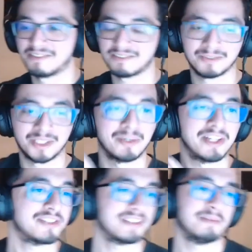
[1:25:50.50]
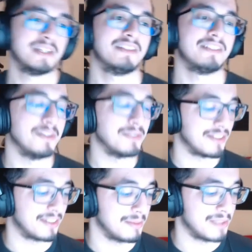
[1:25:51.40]
rearrange it to make this new
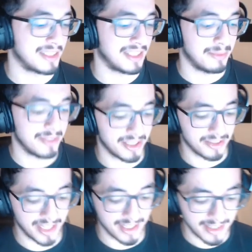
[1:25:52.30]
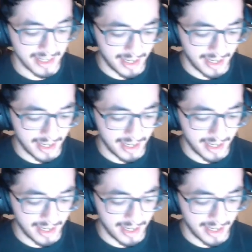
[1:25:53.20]
system that the game designer has.